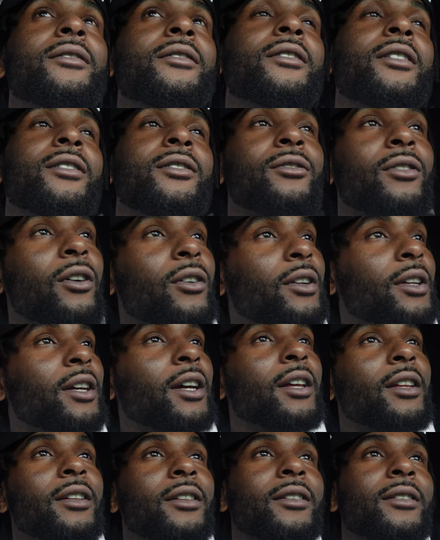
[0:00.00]
Let's grow
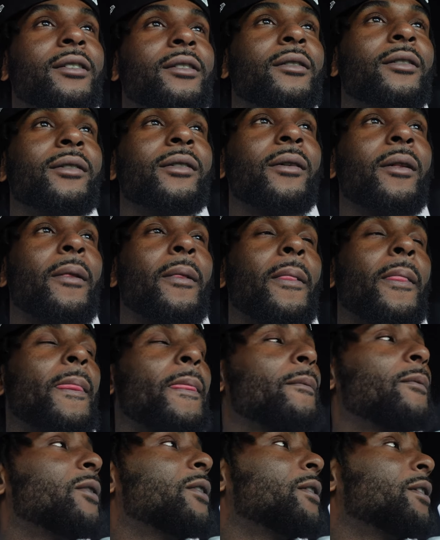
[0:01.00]
together.
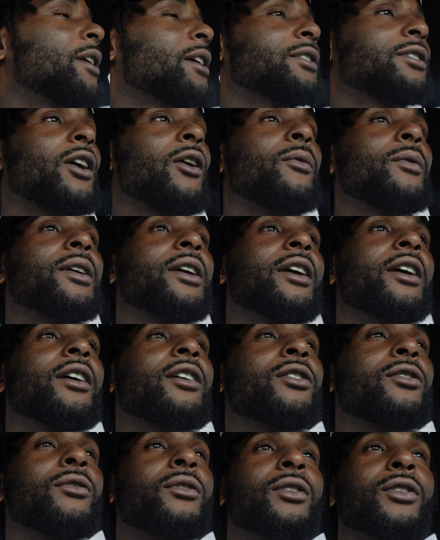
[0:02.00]
That's all we
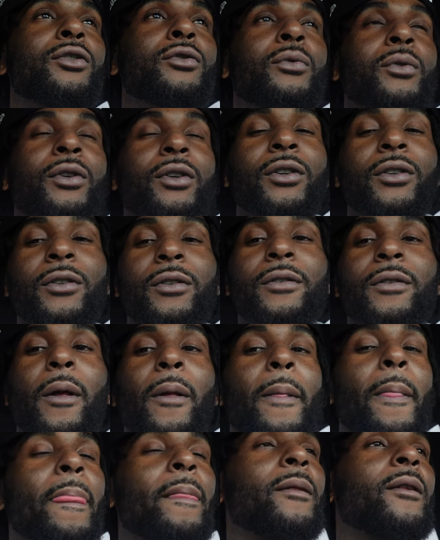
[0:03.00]
can do in this world.
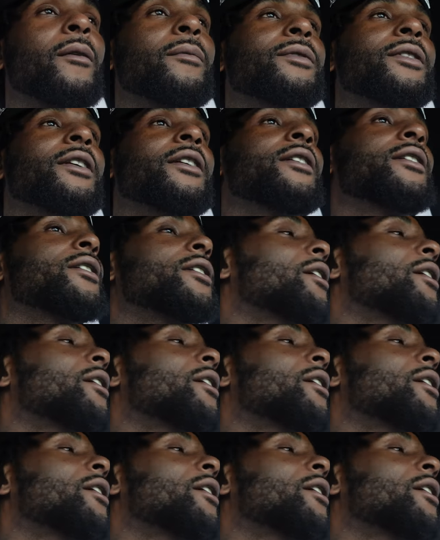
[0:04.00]
You know what I'm saying?